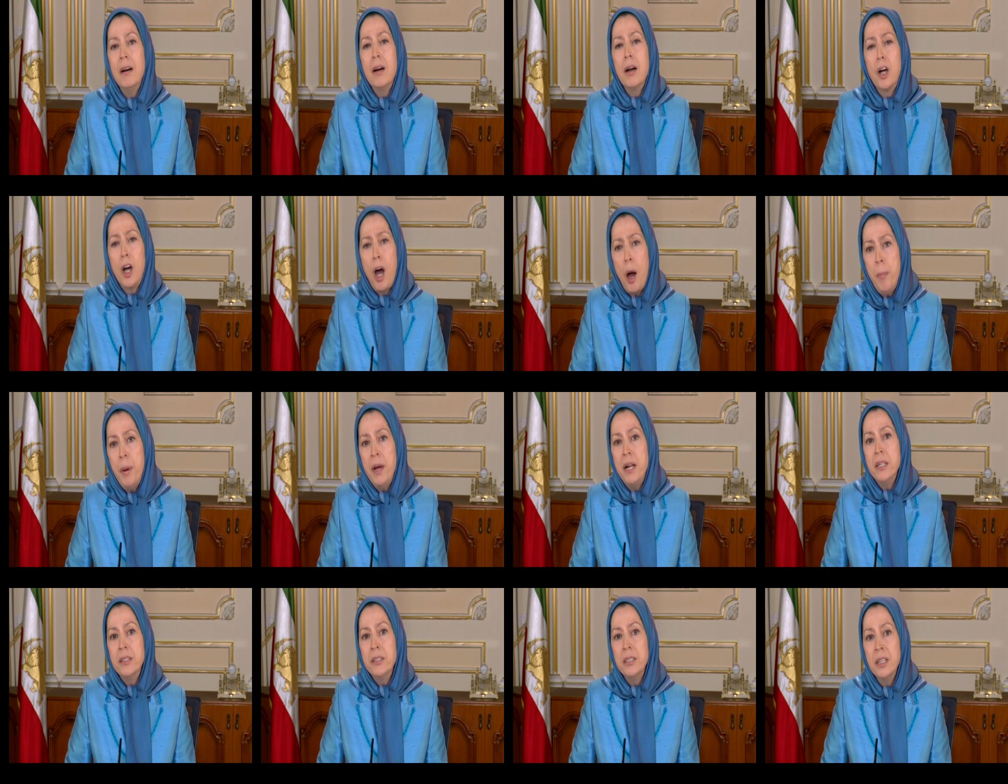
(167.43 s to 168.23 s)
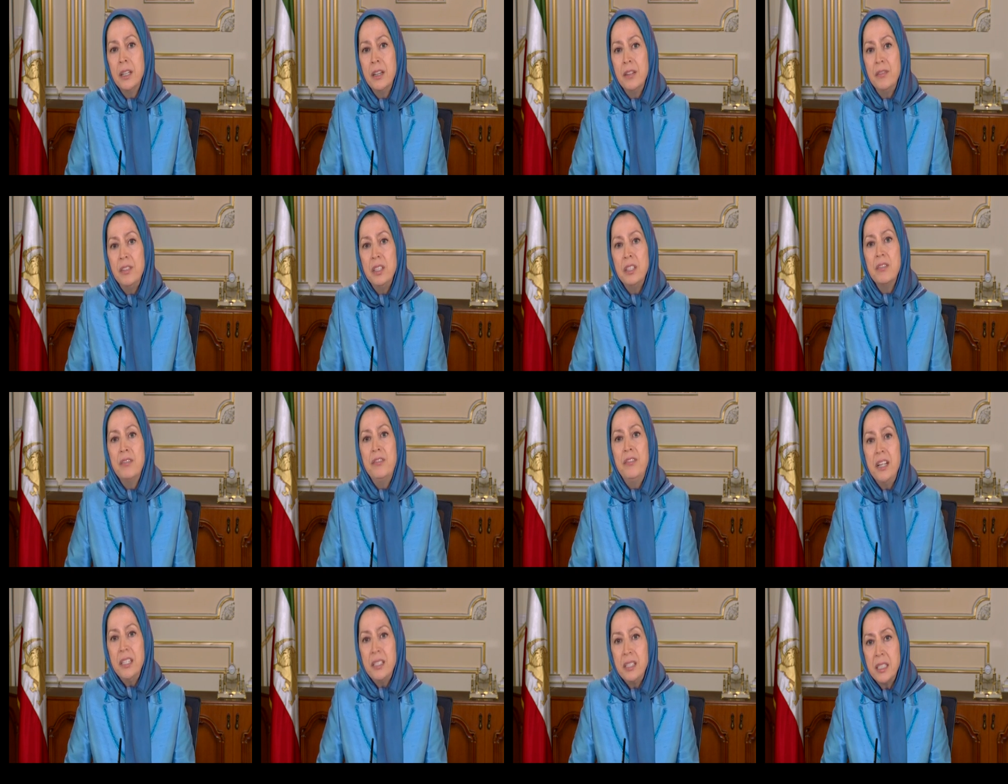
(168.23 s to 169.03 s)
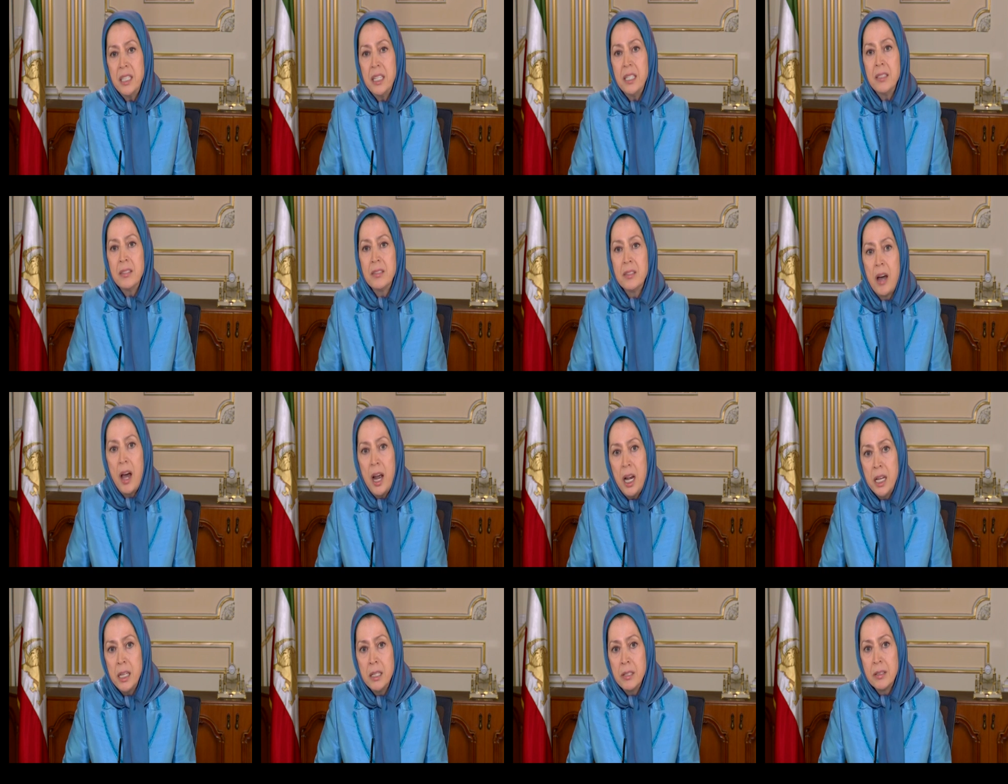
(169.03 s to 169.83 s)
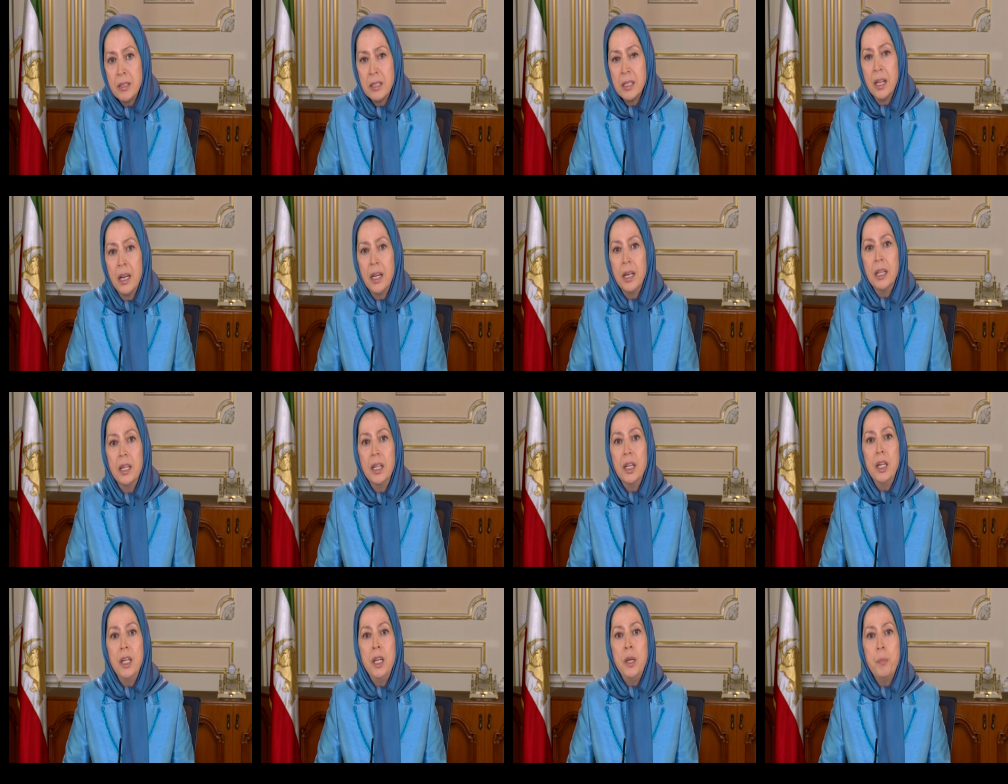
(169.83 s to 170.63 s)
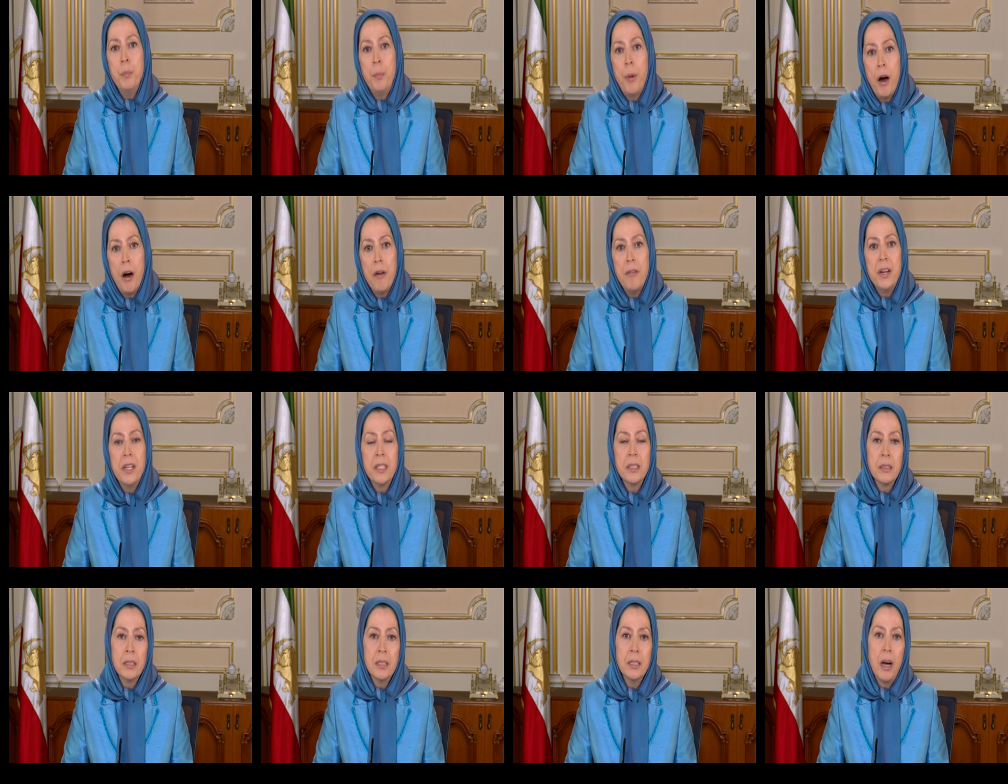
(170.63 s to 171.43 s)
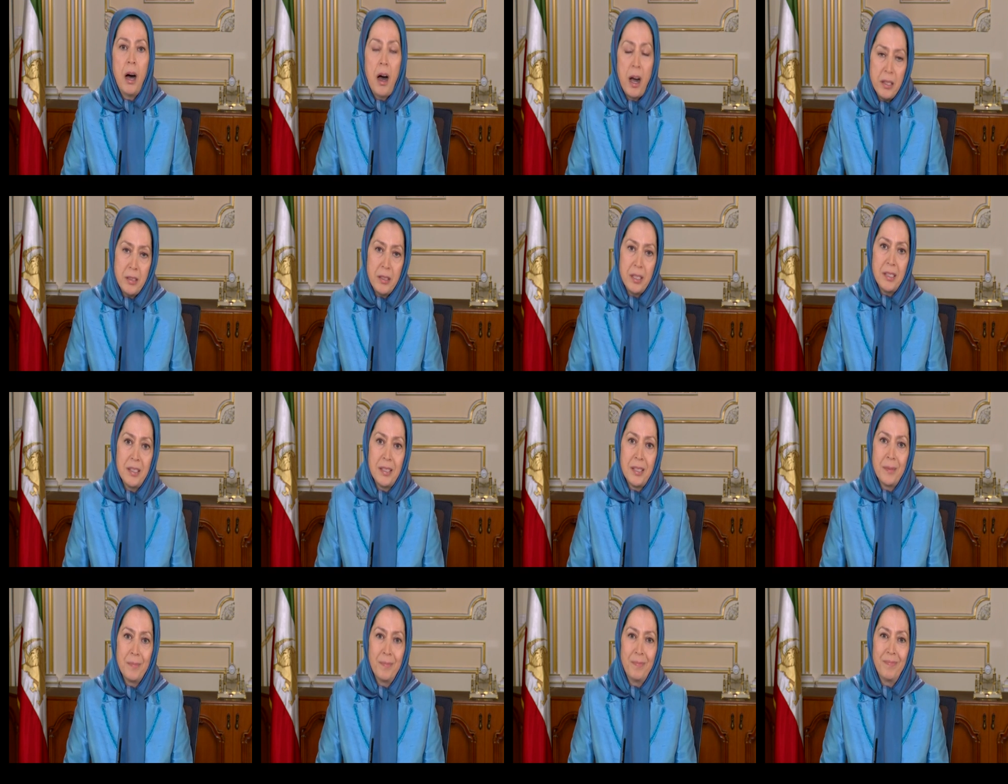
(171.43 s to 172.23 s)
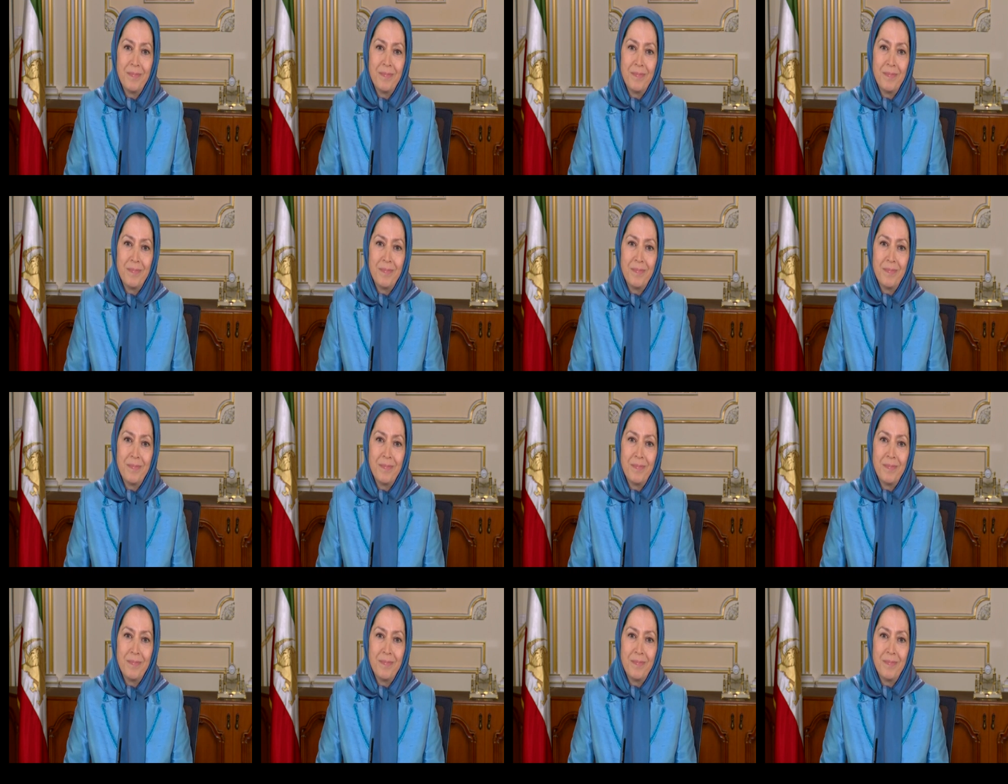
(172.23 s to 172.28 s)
coupled with Western silence, empowered ISIS.